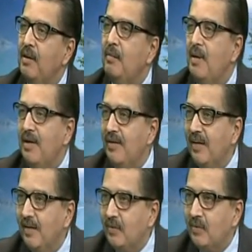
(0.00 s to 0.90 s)
many
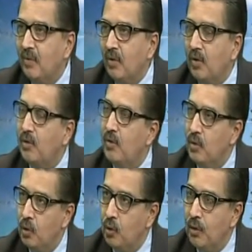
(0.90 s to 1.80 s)
times not
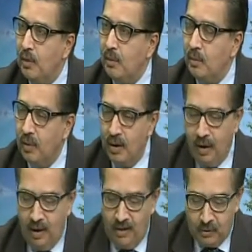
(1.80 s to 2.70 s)
known to many people,
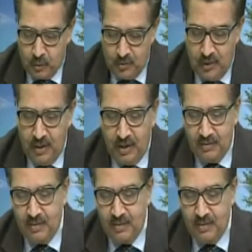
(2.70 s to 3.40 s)
and especially as